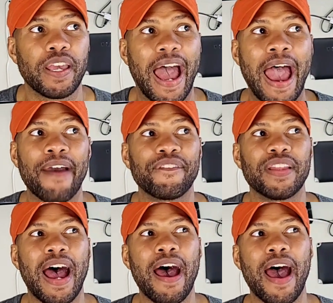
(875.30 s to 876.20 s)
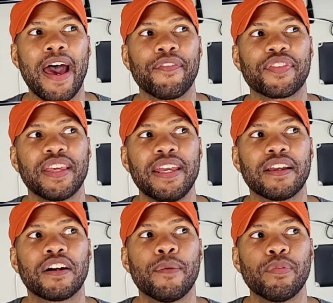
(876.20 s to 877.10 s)
I have seen a
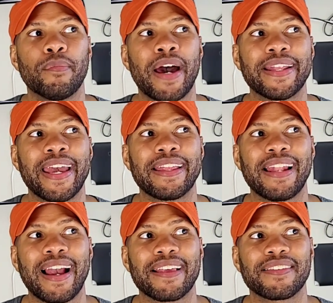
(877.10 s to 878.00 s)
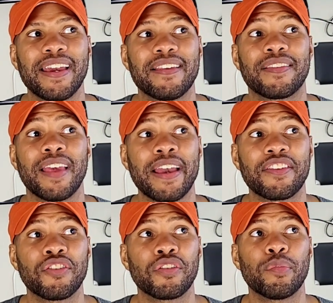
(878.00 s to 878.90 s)
couple of them like that. And like I say, sex
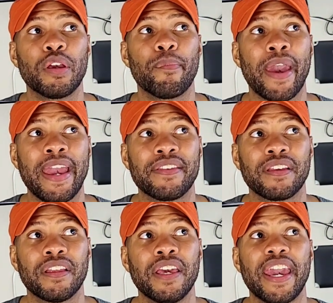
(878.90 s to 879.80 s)
is going to be amazing.